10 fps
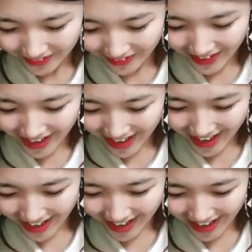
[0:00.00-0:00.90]

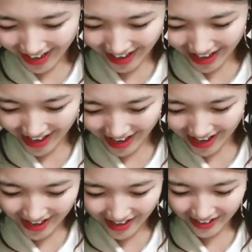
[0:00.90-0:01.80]

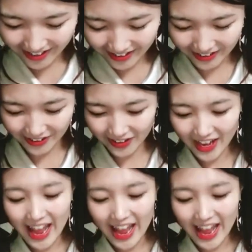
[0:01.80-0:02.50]
Wow!